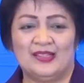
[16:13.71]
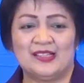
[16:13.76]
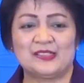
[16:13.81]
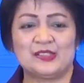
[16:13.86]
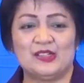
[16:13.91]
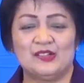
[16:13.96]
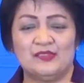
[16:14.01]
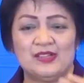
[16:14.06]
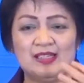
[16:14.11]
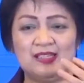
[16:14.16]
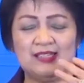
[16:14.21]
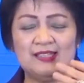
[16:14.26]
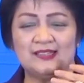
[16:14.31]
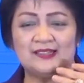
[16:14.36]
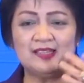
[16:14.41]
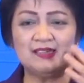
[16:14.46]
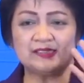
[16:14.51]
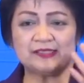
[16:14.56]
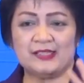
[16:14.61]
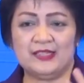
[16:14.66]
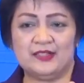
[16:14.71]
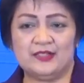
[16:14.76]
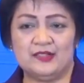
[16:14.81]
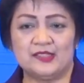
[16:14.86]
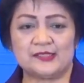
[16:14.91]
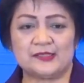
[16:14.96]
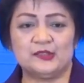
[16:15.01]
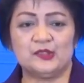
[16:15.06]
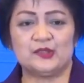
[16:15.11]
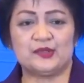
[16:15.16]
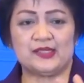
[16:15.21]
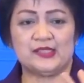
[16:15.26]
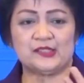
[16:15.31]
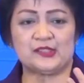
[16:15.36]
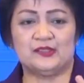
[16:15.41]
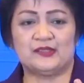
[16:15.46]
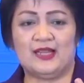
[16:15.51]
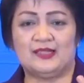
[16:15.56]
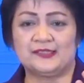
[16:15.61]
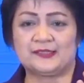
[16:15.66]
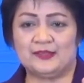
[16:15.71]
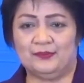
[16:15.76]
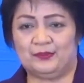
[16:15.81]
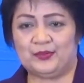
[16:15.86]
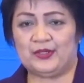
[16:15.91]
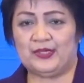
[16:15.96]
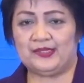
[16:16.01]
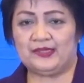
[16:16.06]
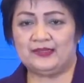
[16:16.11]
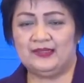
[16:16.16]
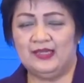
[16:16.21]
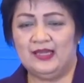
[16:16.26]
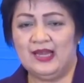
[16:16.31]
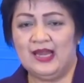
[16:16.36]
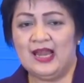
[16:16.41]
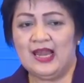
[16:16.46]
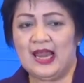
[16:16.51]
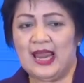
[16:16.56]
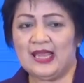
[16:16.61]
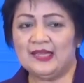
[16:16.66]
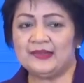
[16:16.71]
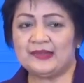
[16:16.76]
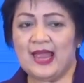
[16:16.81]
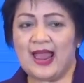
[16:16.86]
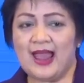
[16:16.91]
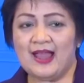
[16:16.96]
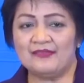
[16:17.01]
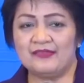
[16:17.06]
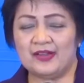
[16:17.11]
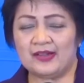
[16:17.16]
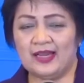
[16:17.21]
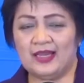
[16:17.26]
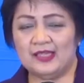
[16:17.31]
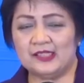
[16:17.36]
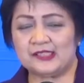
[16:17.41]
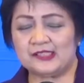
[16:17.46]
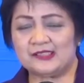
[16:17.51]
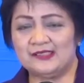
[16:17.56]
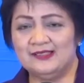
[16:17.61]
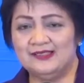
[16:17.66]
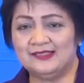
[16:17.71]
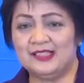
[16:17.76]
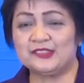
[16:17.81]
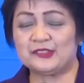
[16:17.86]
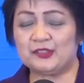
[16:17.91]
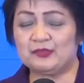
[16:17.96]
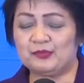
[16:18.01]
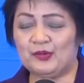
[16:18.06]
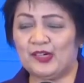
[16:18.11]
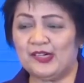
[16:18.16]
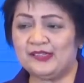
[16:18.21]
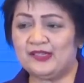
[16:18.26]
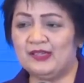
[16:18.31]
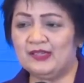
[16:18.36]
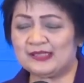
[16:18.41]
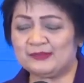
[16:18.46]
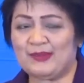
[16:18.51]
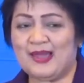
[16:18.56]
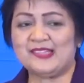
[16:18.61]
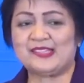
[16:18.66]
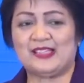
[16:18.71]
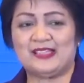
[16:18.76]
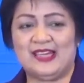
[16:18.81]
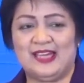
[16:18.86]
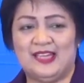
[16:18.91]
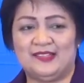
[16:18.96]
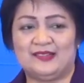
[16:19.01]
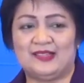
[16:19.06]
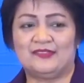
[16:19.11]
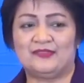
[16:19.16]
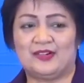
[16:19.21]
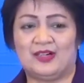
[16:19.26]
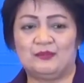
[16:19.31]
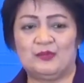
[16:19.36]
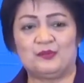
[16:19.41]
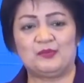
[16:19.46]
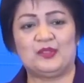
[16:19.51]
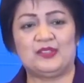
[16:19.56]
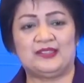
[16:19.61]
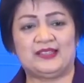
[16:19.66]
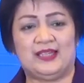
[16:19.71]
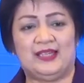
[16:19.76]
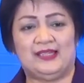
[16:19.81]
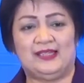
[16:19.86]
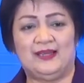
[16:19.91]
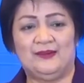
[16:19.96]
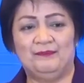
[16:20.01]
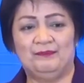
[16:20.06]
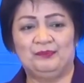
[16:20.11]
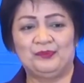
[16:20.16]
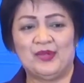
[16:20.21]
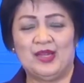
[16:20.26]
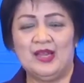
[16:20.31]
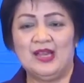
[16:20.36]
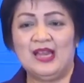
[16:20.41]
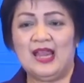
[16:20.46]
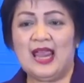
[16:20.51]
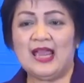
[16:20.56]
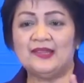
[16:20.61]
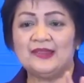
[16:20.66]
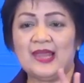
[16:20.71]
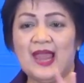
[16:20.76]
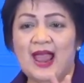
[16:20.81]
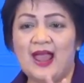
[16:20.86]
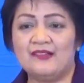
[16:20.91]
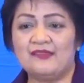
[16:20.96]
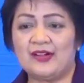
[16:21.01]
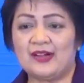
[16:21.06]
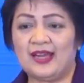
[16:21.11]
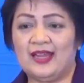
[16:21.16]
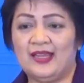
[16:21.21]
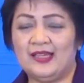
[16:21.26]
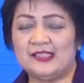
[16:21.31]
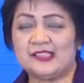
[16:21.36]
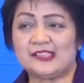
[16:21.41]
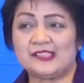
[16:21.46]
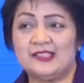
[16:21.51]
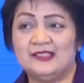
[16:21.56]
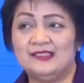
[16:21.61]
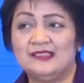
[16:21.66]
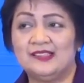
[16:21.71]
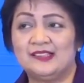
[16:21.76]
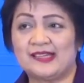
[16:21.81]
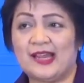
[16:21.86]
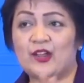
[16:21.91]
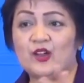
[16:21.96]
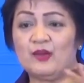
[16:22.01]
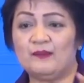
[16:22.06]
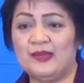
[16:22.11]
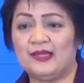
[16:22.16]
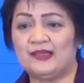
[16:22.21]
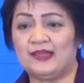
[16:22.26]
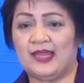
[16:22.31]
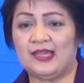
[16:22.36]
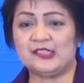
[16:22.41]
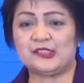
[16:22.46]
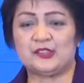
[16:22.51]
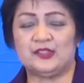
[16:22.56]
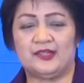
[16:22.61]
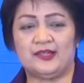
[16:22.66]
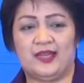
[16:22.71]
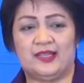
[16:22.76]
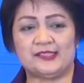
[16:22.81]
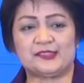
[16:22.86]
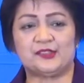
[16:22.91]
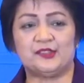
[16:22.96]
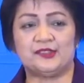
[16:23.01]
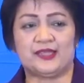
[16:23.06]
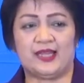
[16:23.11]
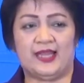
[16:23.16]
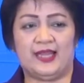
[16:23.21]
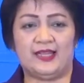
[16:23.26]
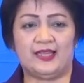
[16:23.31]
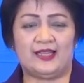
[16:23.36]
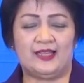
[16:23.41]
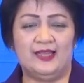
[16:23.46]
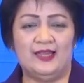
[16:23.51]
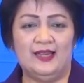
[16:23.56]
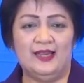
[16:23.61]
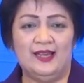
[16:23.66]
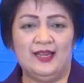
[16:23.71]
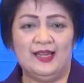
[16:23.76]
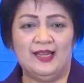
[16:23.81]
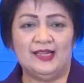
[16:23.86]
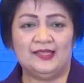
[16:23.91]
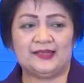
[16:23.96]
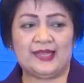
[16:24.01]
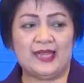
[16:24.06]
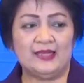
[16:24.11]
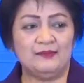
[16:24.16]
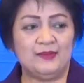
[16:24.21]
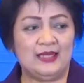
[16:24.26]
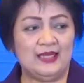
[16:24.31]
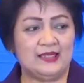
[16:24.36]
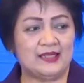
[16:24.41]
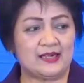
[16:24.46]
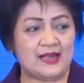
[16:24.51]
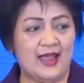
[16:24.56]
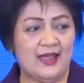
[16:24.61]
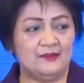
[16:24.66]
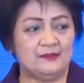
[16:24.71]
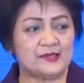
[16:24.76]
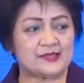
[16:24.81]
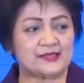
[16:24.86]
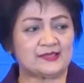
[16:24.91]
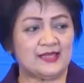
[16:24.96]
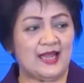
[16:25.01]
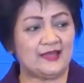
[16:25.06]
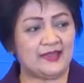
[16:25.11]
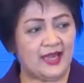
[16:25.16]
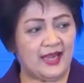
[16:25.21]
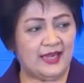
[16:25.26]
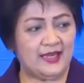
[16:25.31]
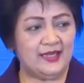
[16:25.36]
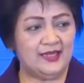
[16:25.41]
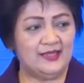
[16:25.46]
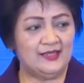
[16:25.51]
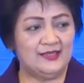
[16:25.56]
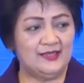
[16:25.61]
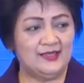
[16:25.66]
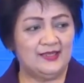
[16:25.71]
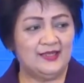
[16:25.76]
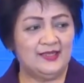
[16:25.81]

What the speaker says: So we need serious nutritional support. And the average support, especially in the form of lutein. And the average recommendation is to take 10 milligrams a day.